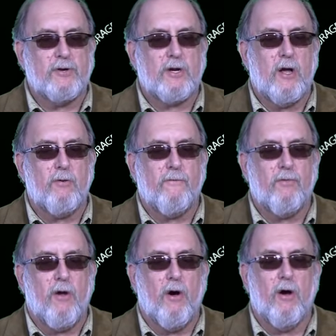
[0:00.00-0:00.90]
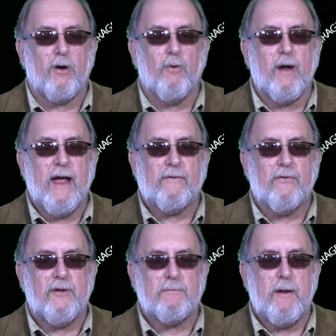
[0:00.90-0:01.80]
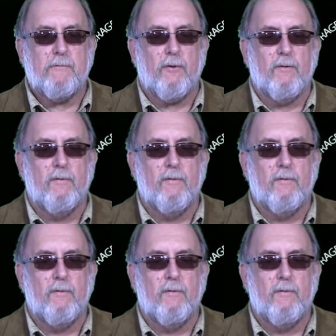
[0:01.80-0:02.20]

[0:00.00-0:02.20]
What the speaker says: is color of law, going after these people.